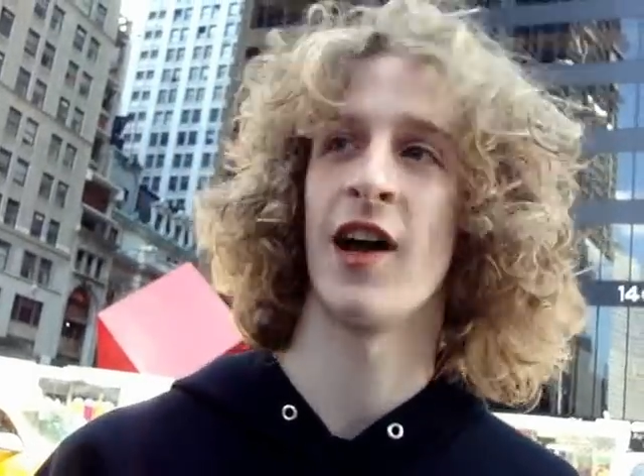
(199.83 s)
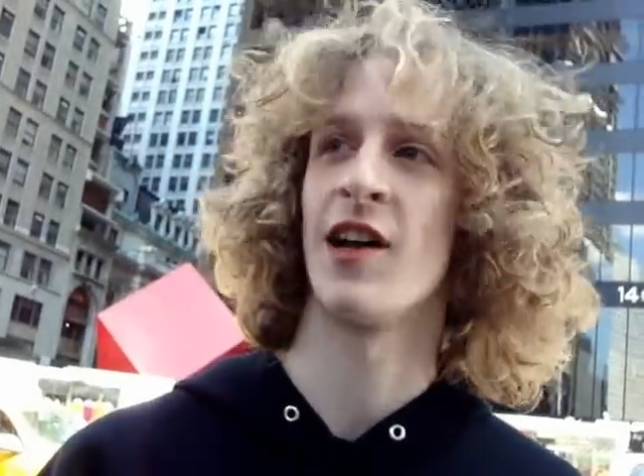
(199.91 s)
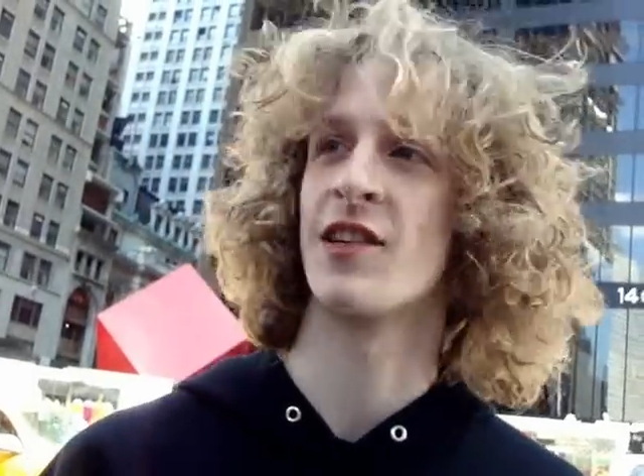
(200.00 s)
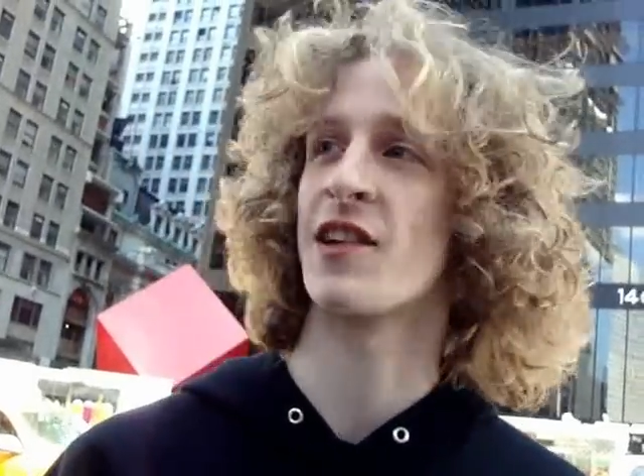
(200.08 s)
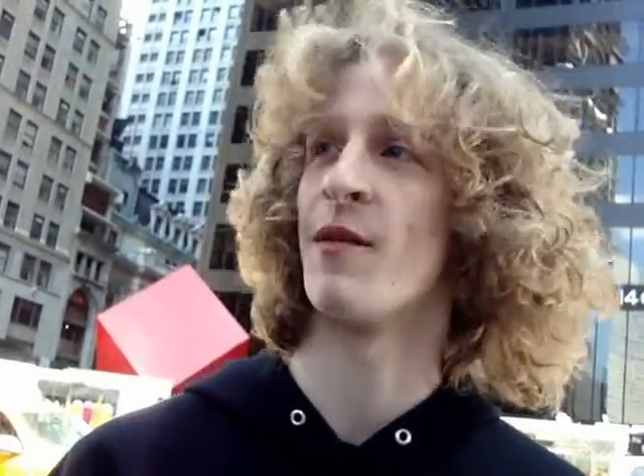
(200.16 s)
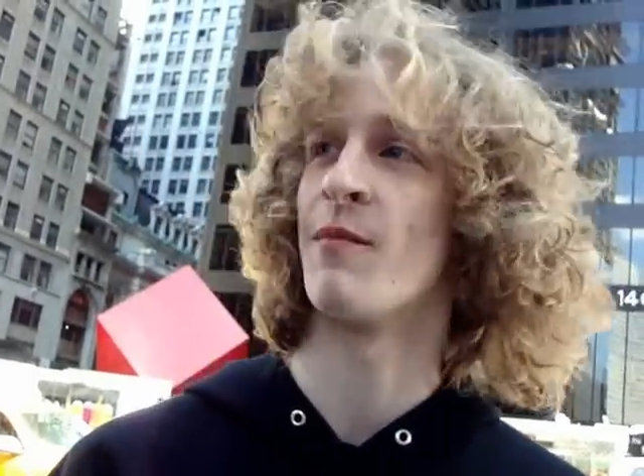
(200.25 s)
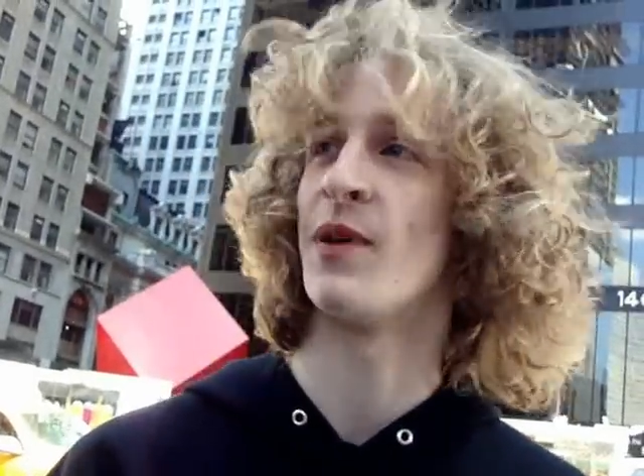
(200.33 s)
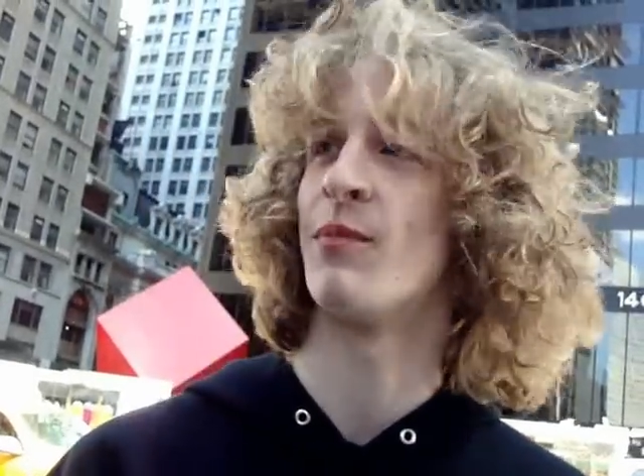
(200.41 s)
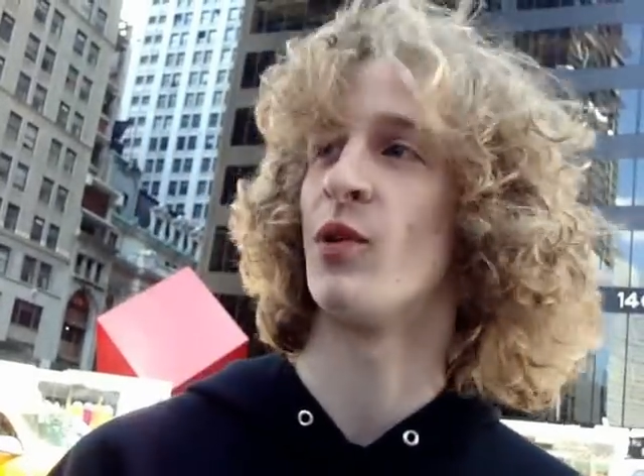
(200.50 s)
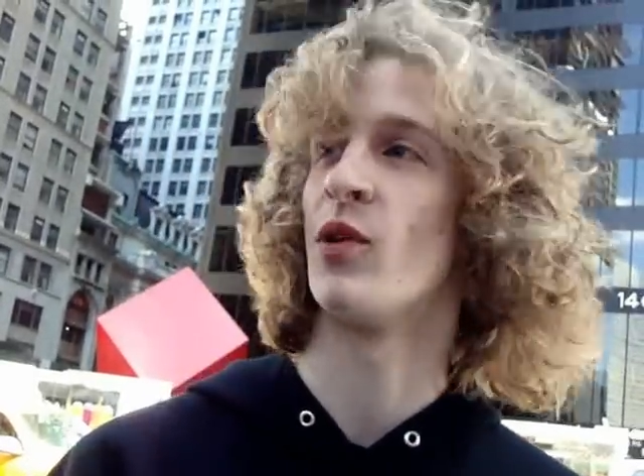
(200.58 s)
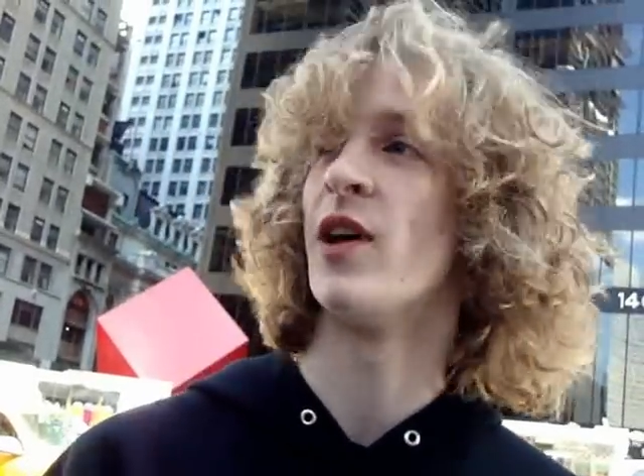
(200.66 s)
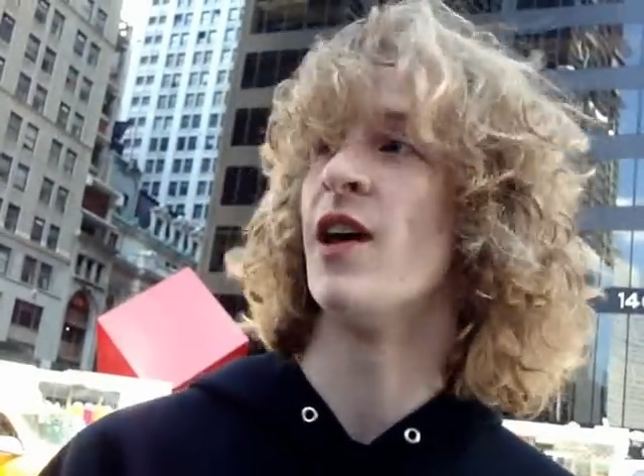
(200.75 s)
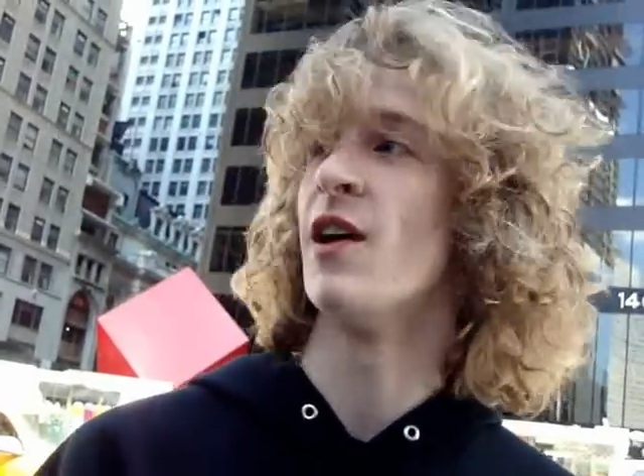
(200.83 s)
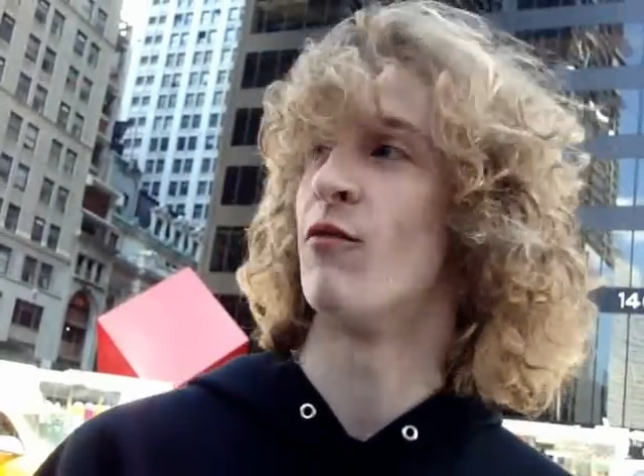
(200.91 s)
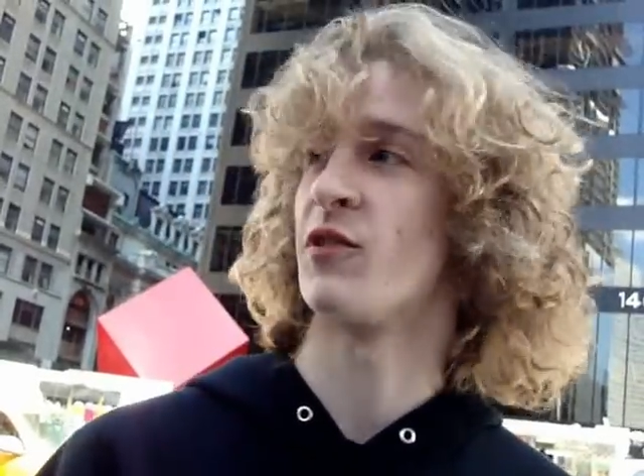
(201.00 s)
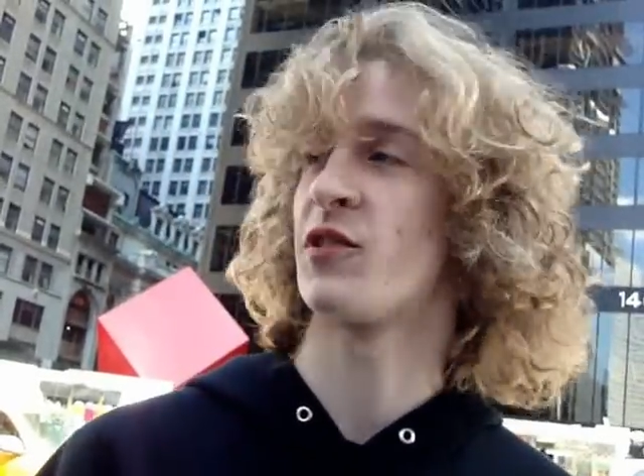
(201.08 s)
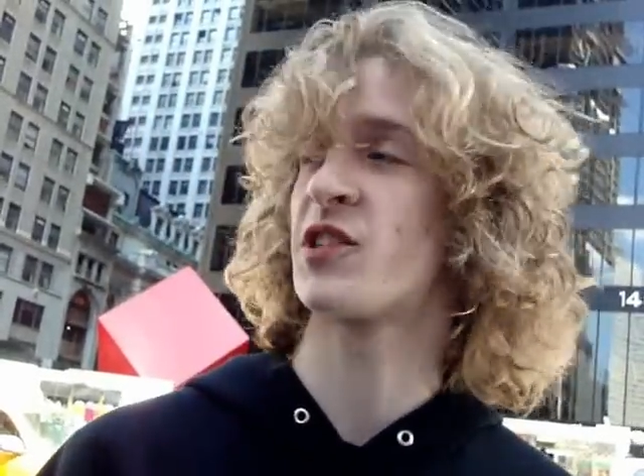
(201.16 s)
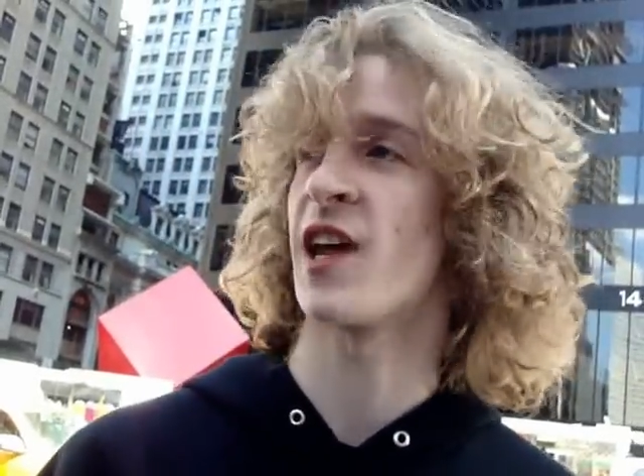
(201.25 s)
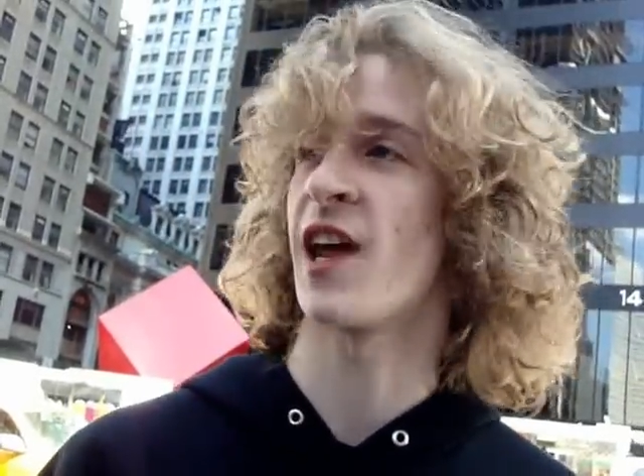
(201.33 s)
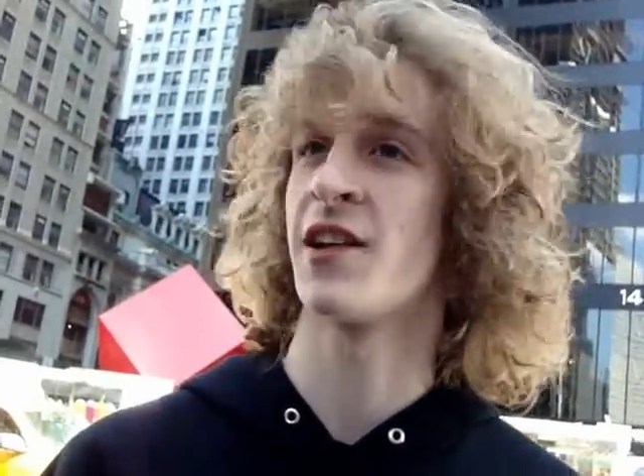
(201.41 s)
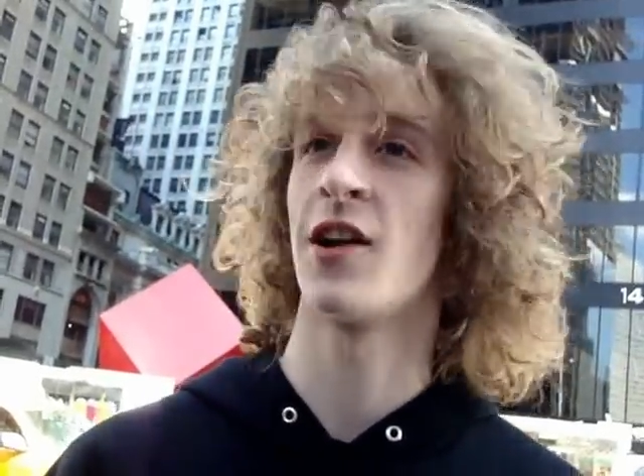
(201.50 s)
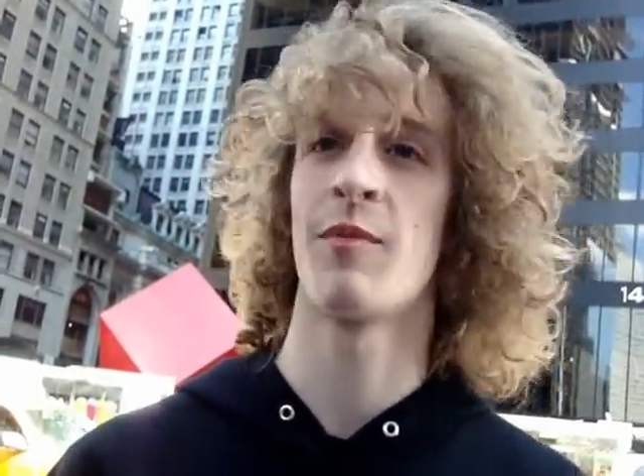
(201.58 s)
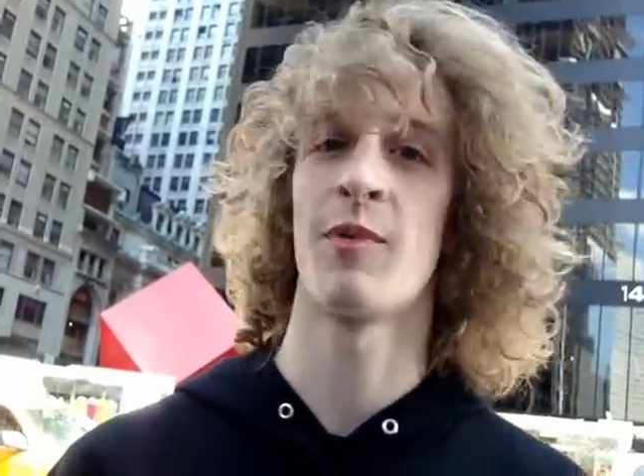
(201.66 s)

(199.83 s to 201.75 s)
and it's time people stand up